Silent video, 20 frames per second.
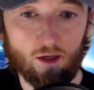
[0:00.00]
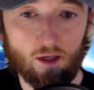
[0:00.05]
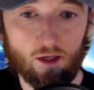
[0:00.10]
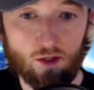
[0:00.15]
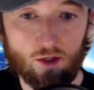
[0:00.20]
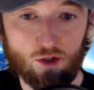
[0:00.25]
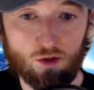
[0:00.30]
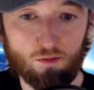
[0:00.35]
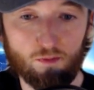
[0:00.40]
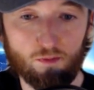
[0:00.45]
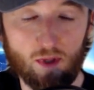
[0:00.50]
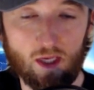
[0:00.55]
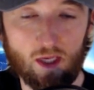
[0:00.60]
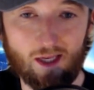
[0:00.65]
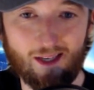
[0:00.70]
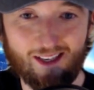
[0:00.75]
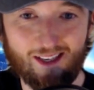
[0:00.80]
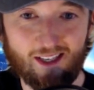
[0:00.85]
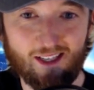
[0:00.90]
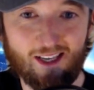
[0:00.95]
Should be
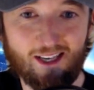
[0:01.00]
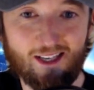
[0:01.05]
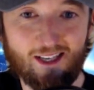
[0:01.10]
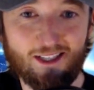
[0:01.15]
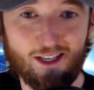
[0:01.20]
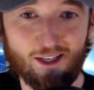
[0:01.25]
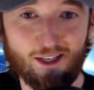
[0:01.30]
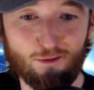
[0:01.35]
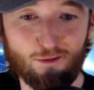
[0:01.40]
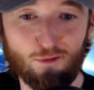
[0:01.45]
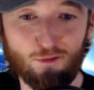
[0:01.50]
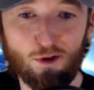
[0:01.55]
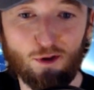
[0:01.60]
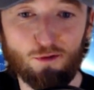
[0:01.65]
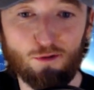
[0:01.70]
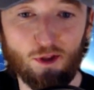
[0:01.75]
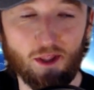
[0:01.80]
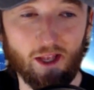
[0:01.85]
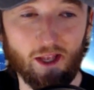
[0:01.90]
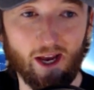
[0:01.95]
easier to view
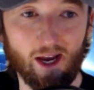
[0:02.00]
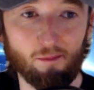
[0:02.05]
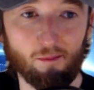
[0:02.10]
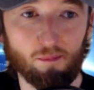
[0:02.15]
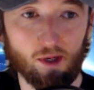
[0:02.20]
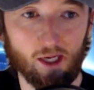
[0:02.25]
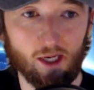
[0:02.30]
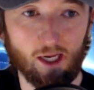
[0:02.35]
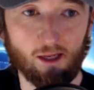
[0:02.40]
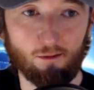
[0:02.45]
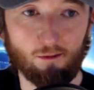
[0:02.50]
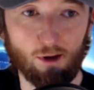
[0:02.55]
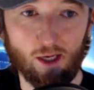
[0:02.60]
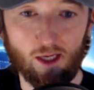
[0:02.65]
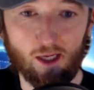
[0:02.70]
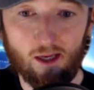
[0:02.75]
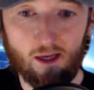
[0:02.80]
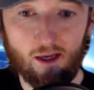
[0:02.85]
than that. But anyway,